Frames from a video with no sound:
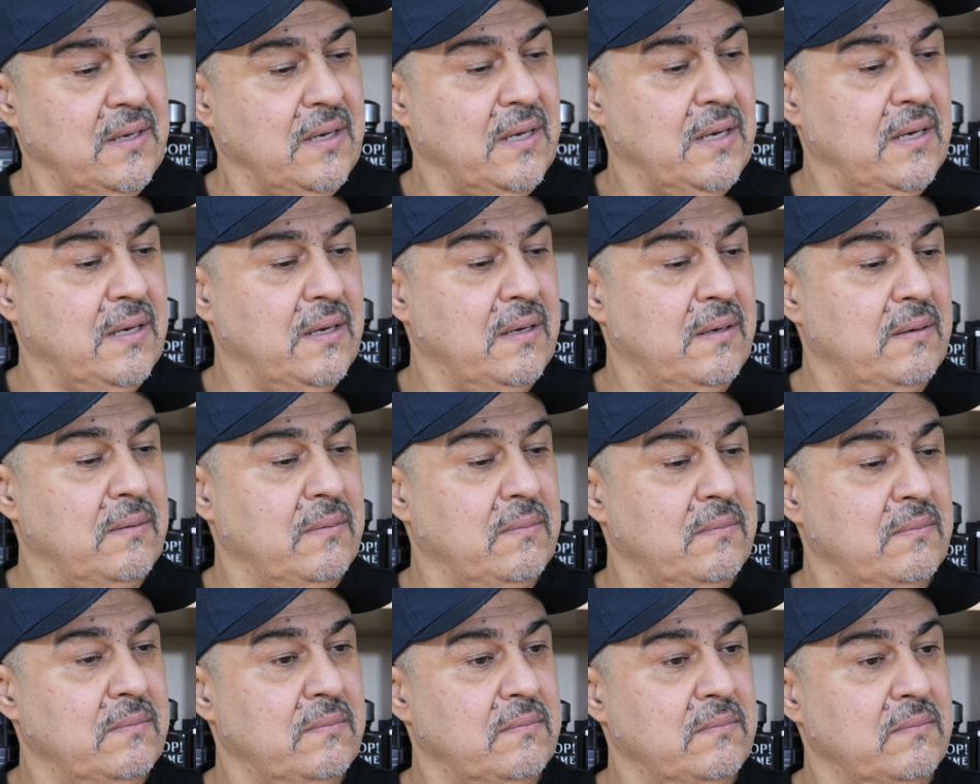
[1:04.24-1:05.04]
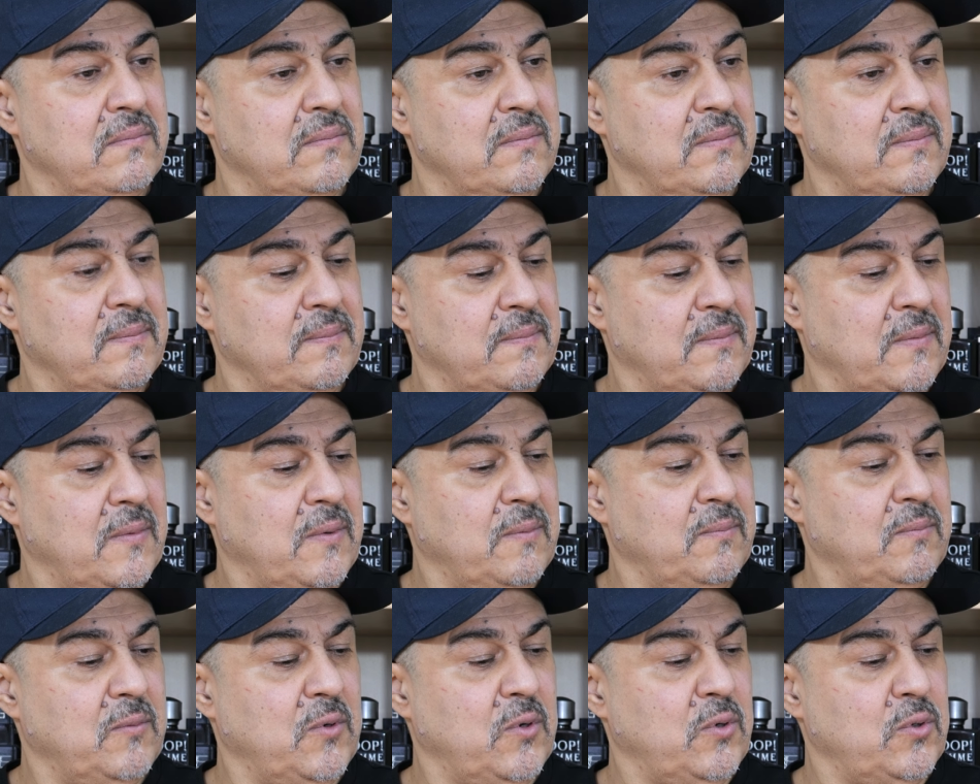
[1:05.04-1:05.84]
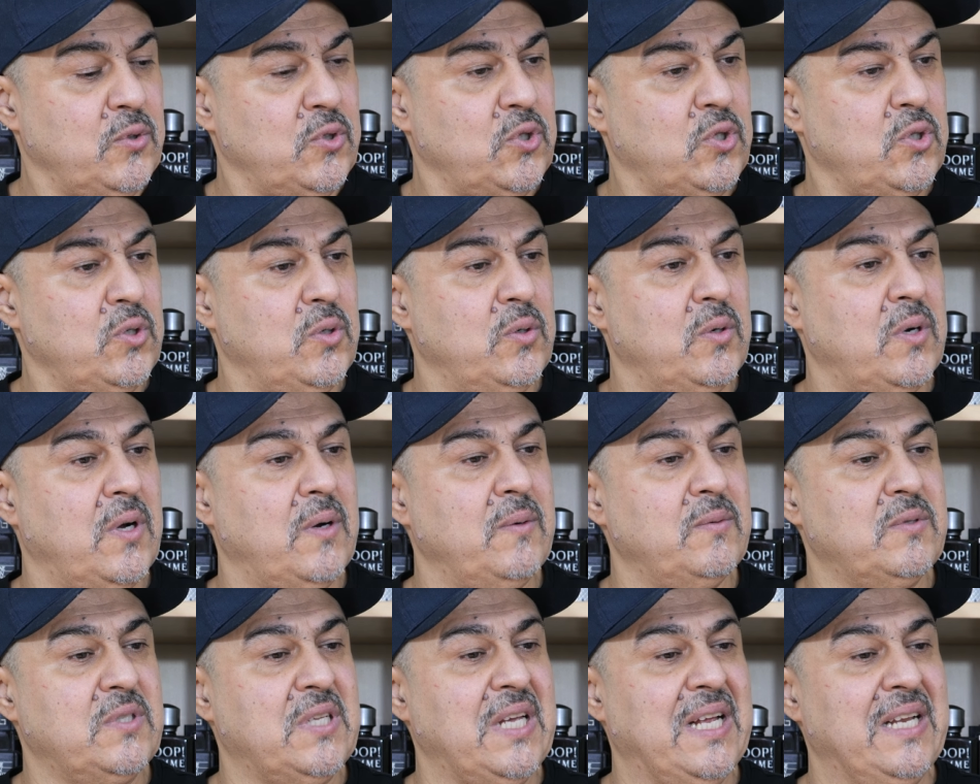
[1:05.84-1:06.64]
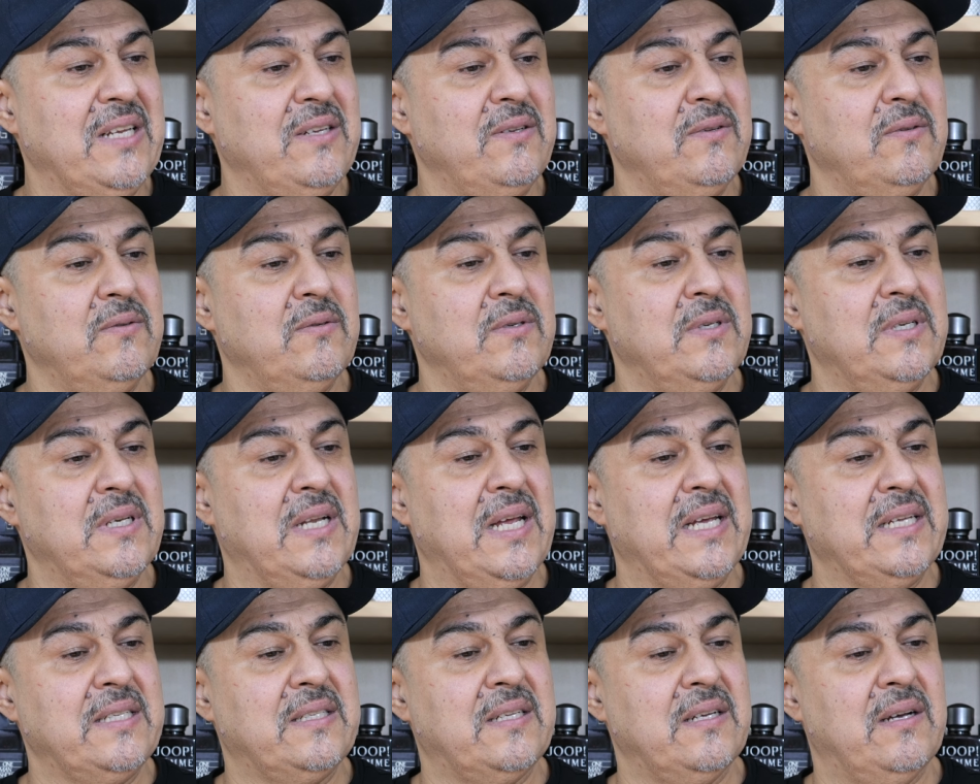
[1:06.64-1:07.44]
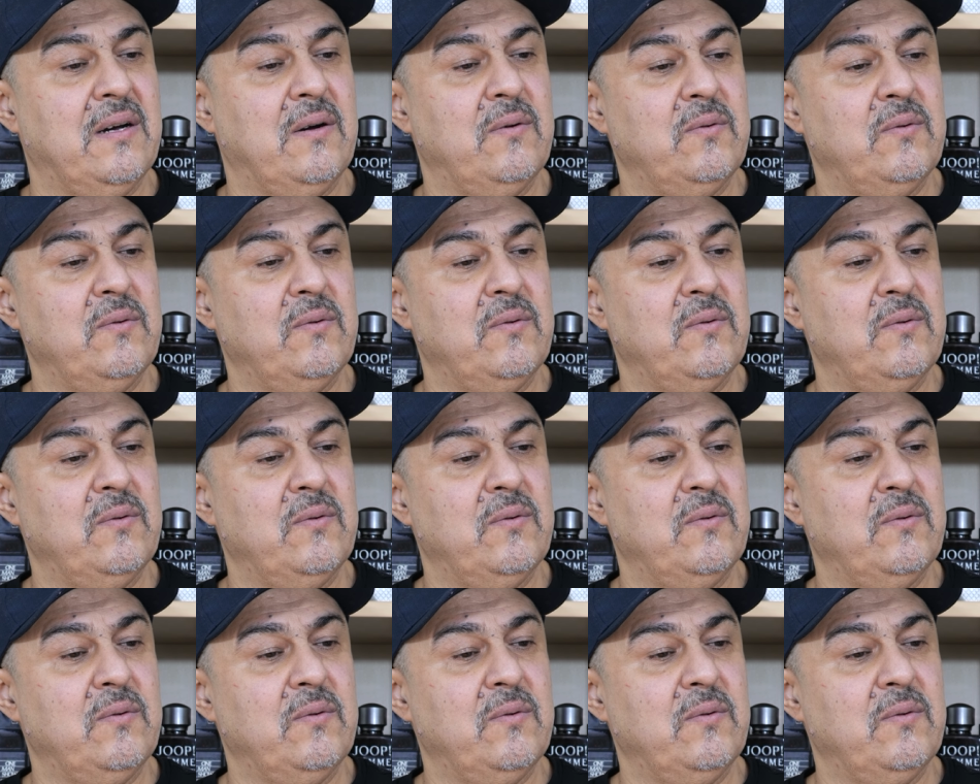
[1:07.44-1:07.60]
I'm not sure, I'll tell you later.